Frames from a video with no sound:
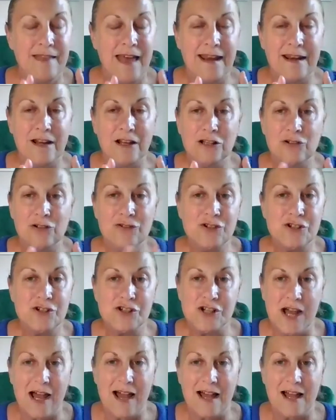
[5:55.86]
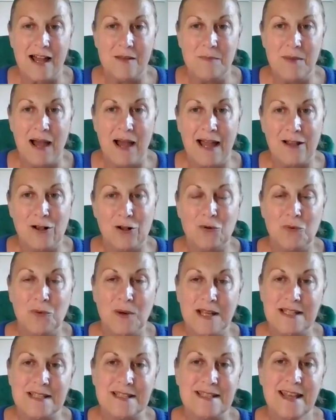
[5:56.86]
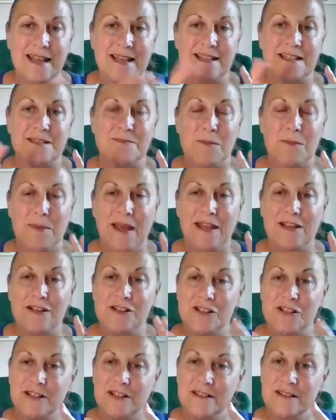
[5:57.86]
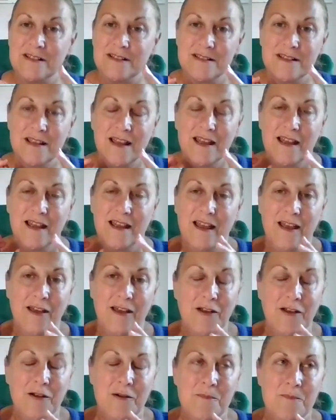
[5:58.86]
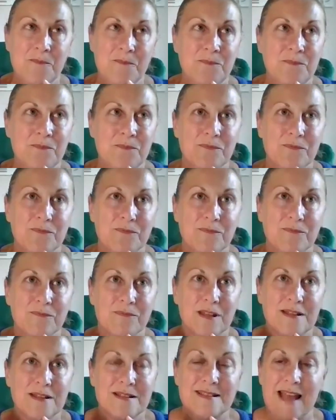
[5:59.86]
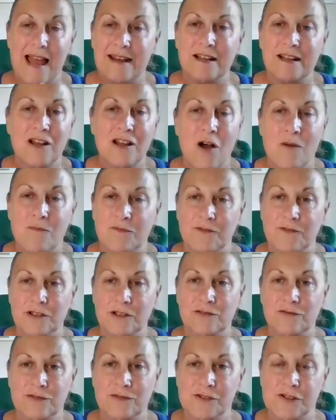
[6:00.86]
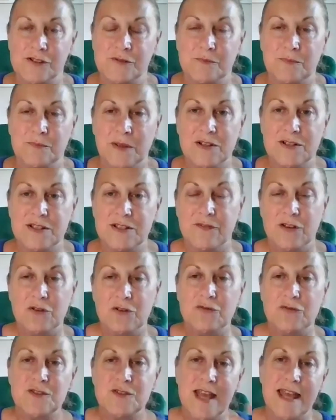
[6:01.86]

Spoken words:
Then at lunchtime, I always say to my patients, set an alarm for lunch, because if you've